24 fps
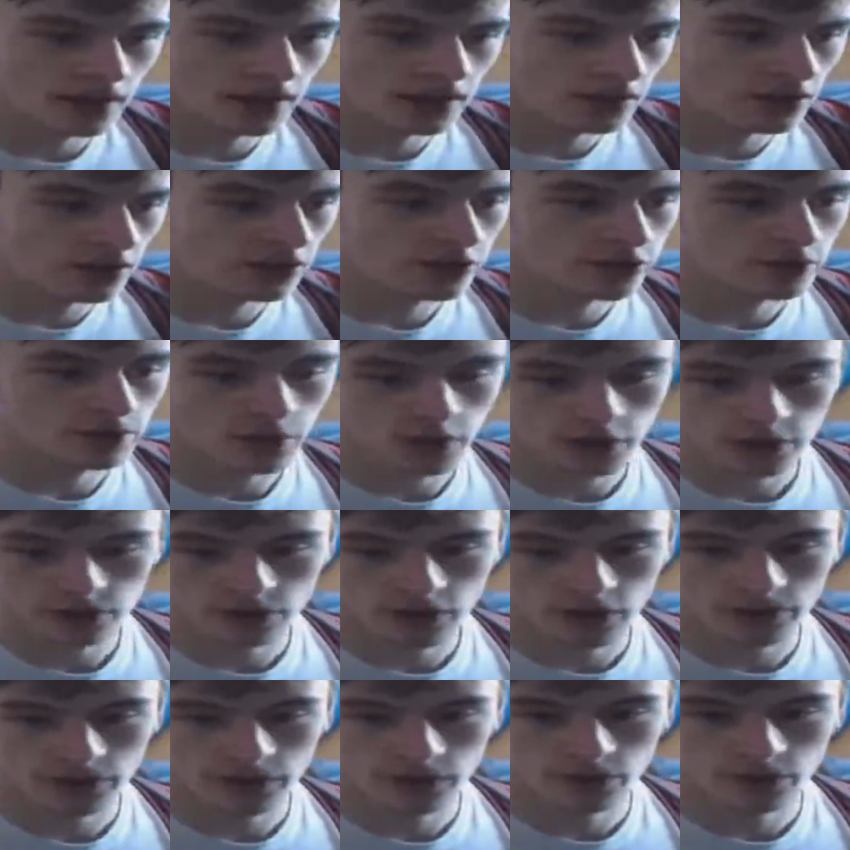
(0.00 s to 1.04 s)
He does do
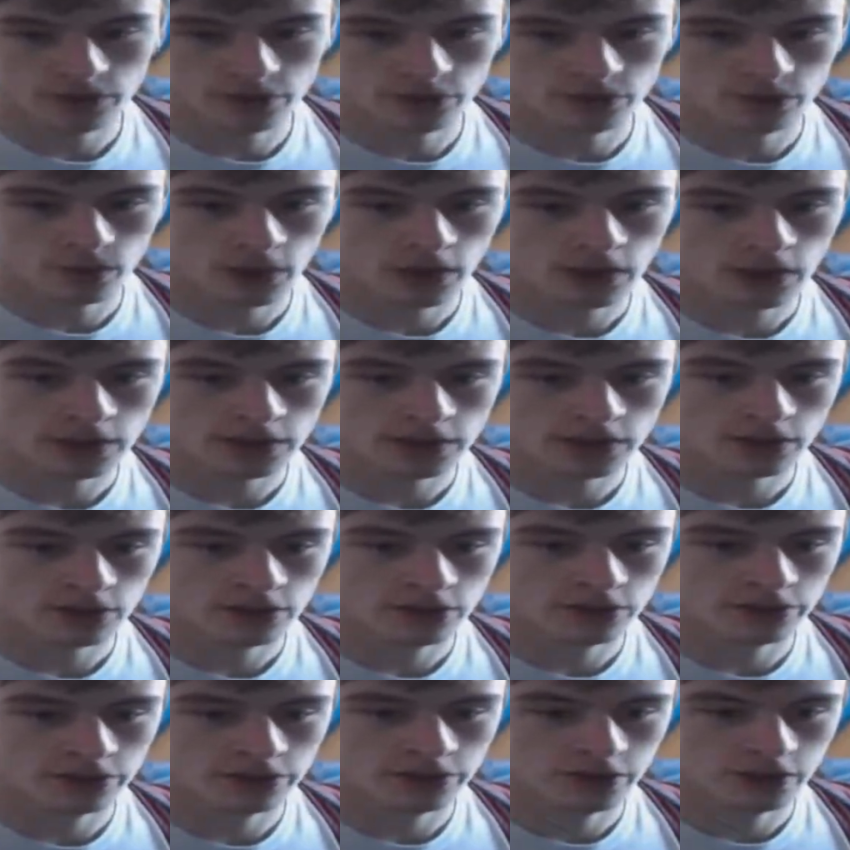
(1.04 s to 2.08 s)
Minecraft videos as well, he
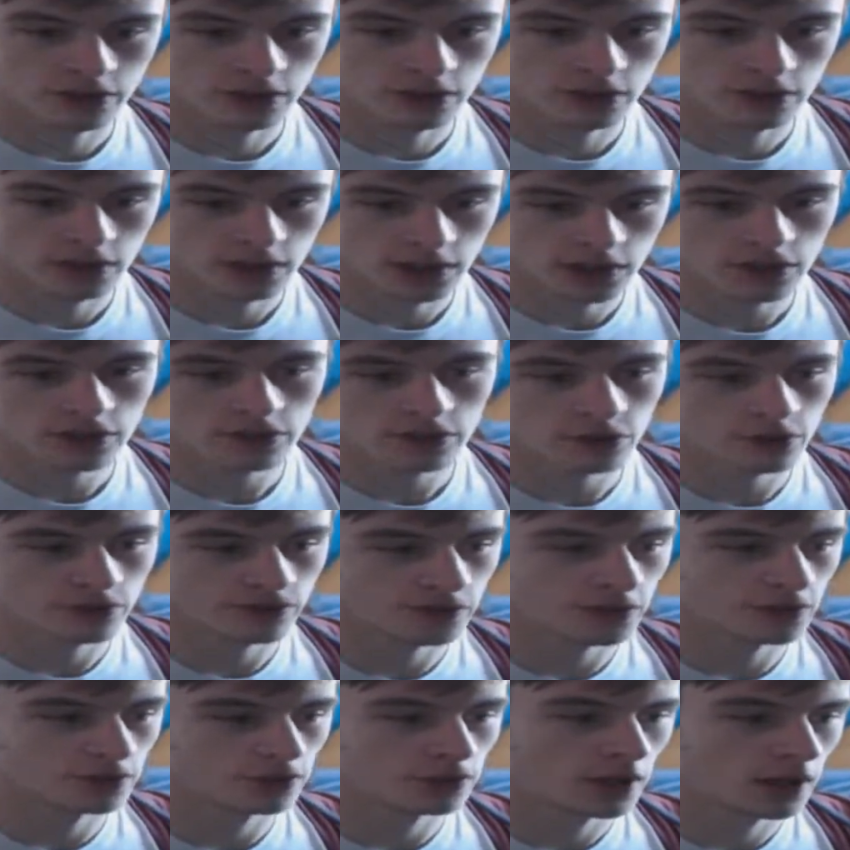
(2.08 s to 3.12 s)
does a good
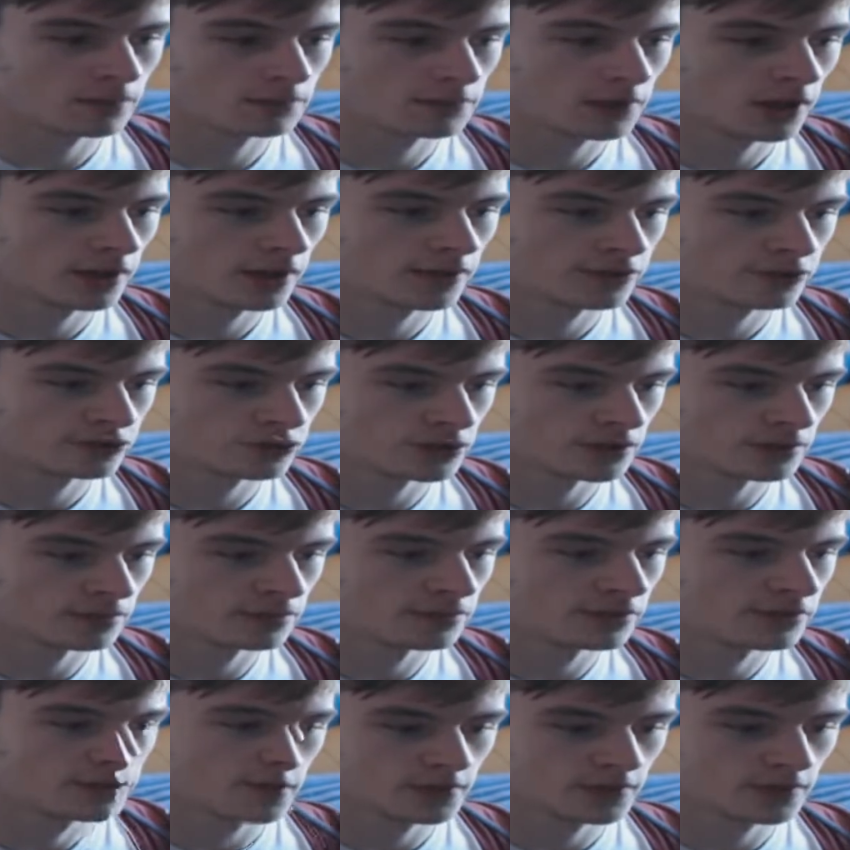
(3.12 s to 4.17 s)
few live
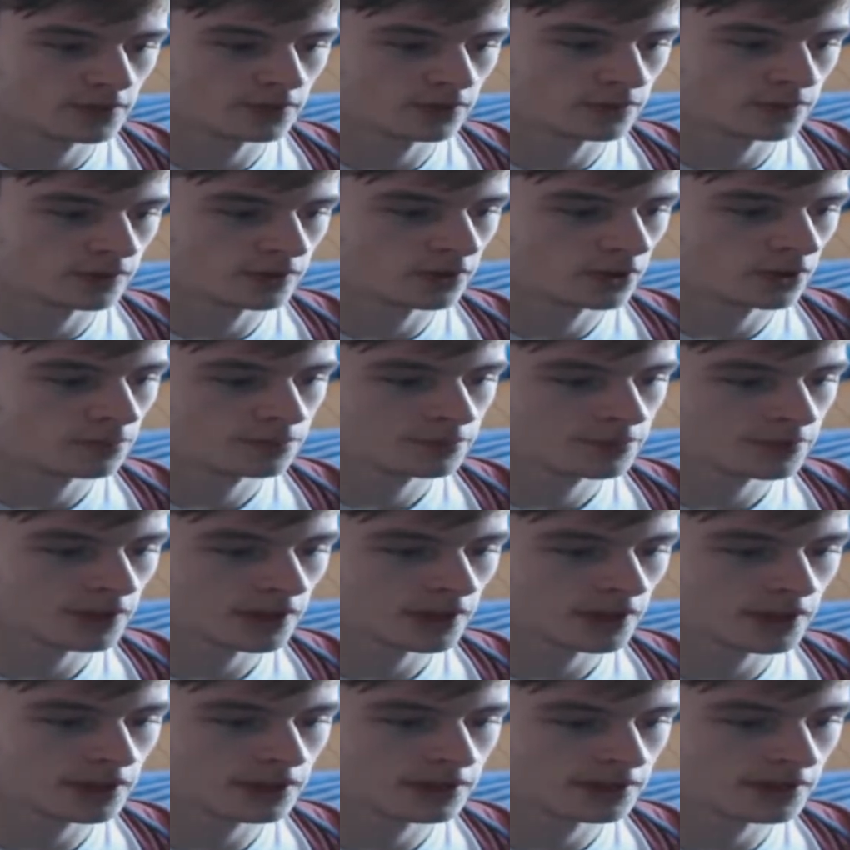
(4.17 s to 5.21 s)
streams, he does
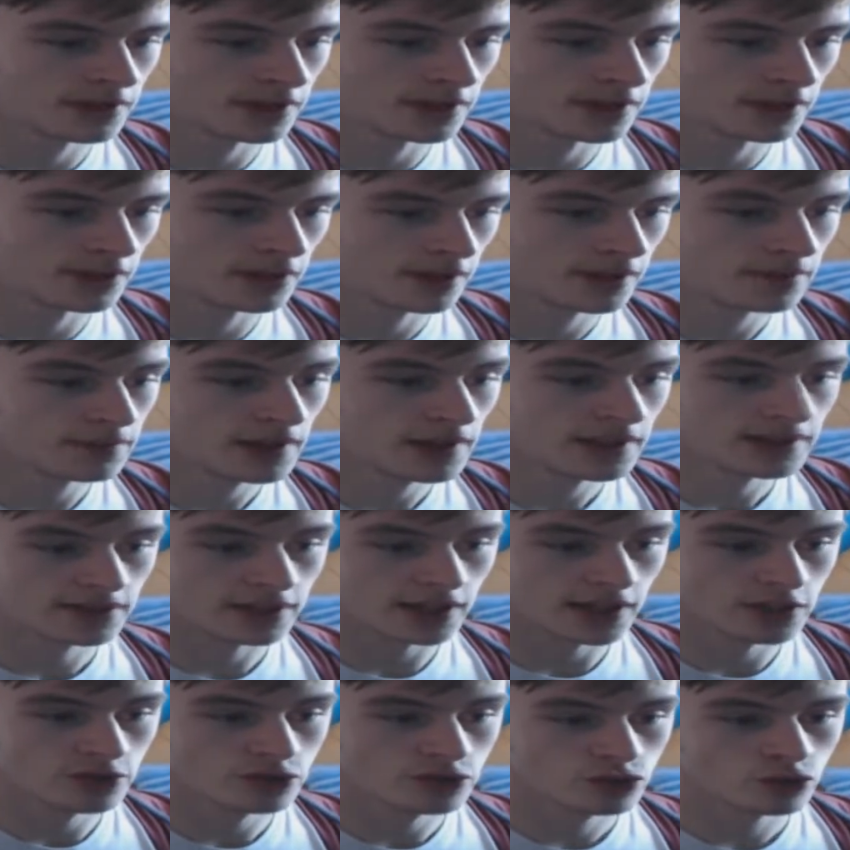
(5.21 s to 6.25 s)
re-updates, and he makes
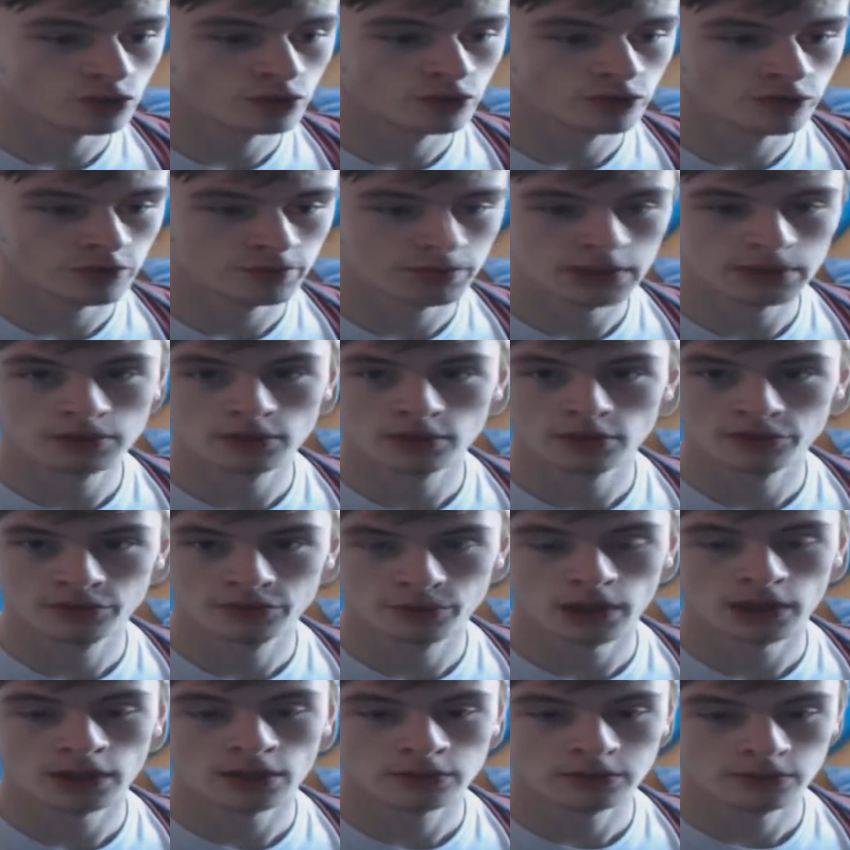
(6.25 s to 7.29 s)
intros to people as
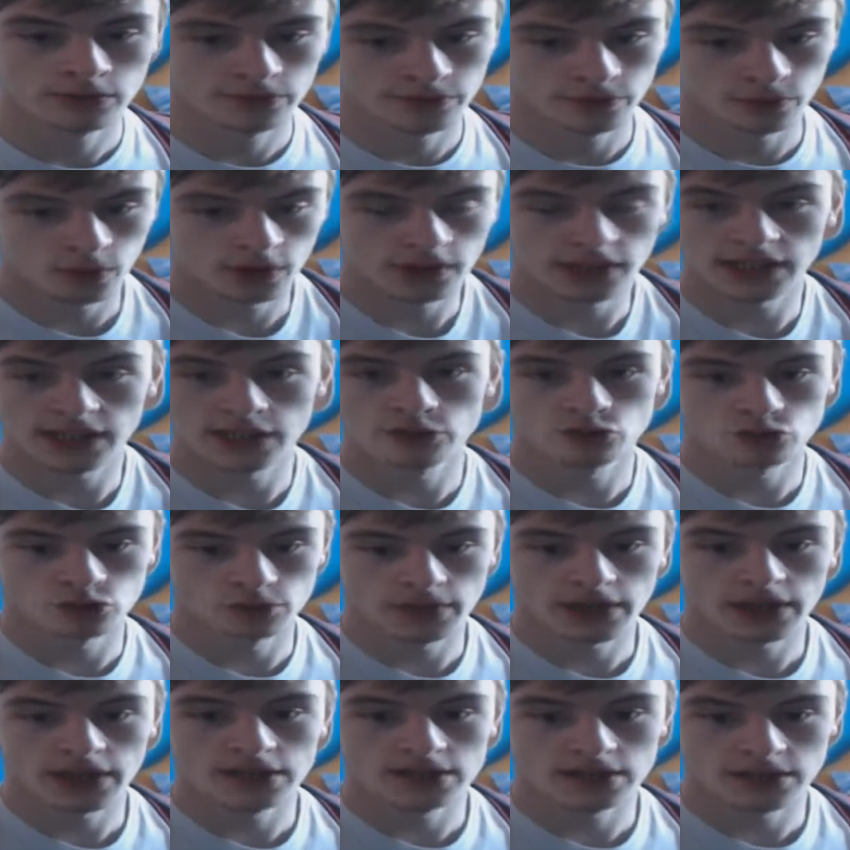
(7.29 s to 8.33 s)
well, so if you want an intro
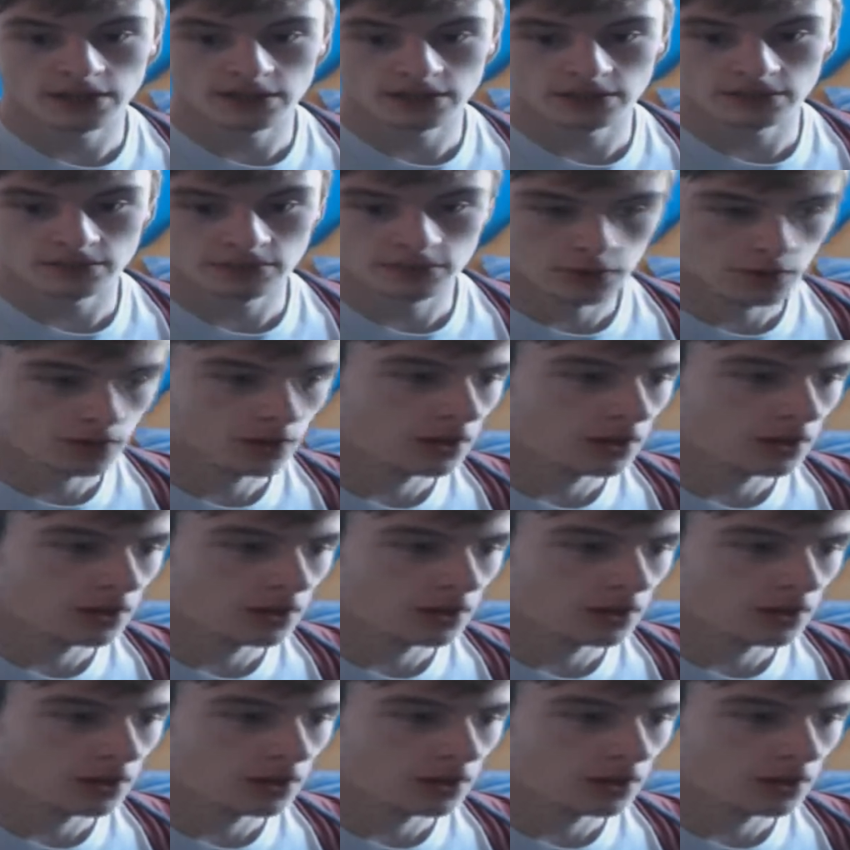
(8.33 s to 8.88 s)
made, you can